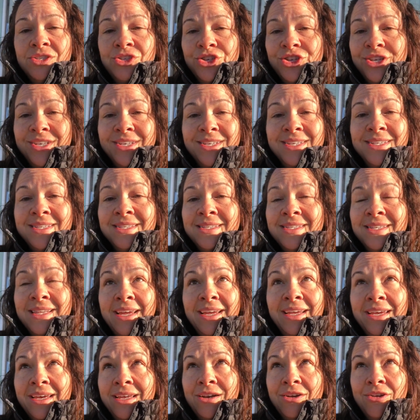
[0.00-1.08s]
She's
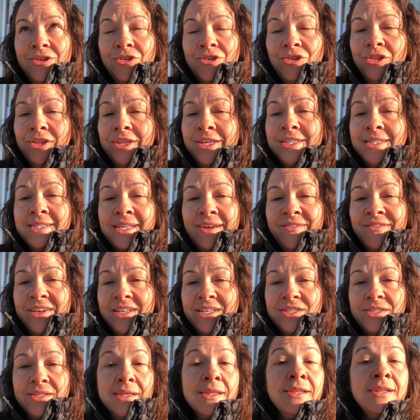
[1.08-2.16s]
like in her early
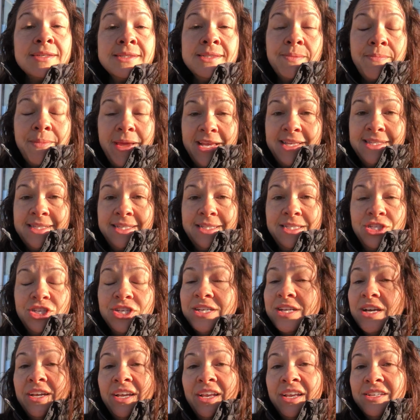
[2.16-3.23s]
70s, looks amazing. She
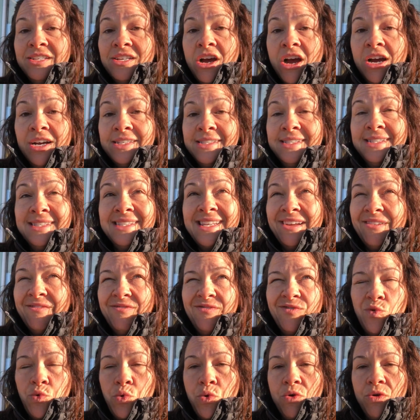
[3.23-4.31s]
detoxes like
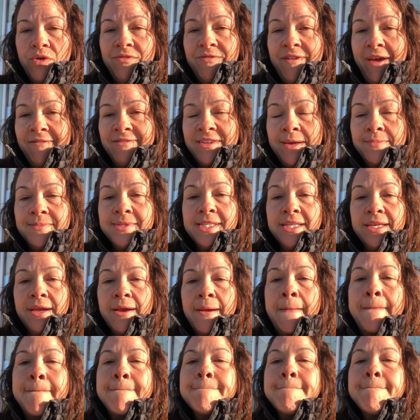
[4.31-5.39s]
4 or 5 times a
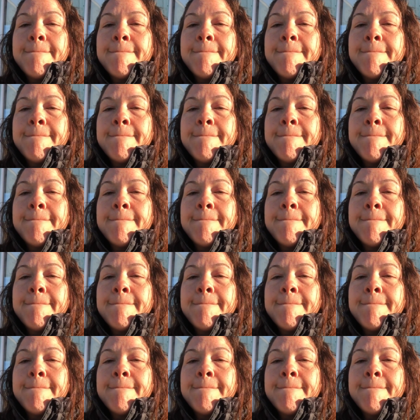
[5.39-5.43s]
year.